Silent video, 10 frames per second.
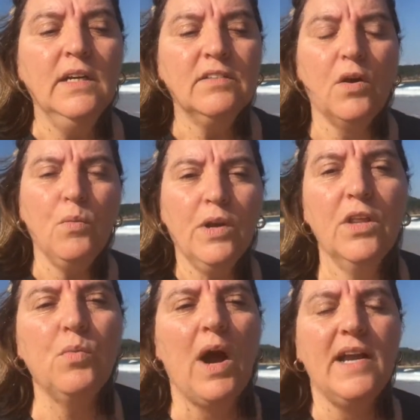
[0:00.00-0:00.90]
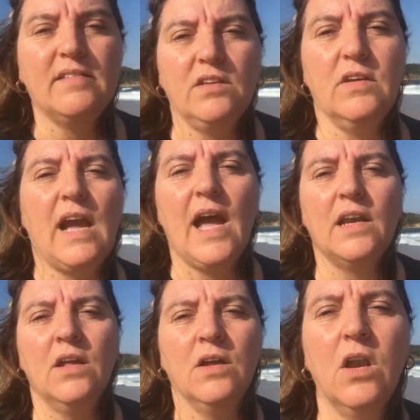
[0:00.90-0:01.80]
So one of the ways that you
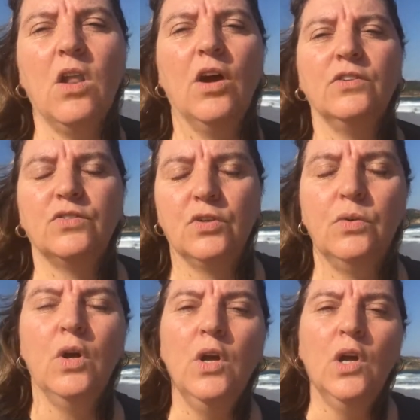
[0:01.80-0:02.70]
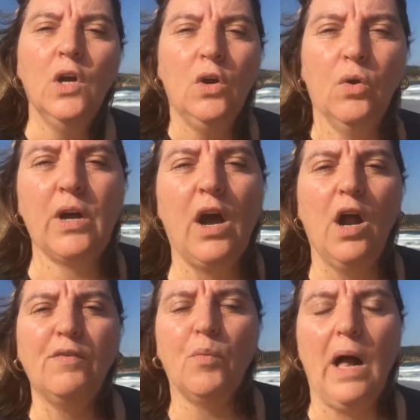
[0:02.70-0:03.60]
can learn to look at
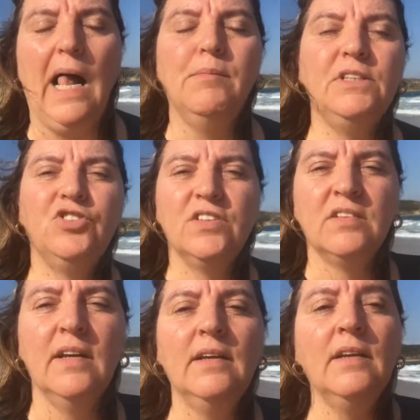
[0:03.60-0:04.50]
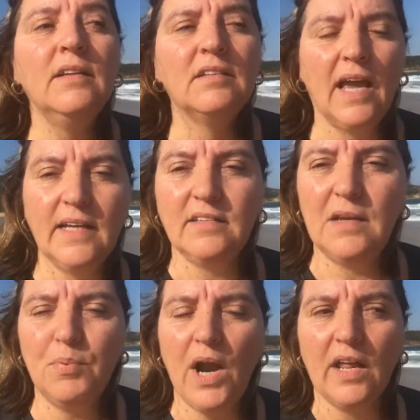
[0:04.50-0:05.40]
overwhelm is just take a
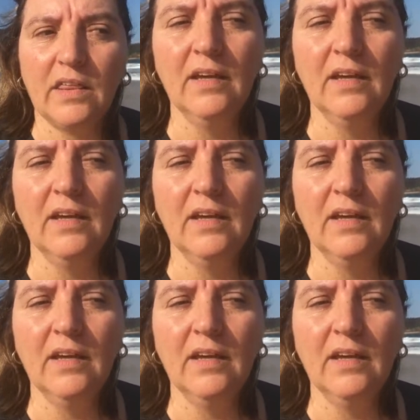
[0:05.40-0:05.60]
deep breath.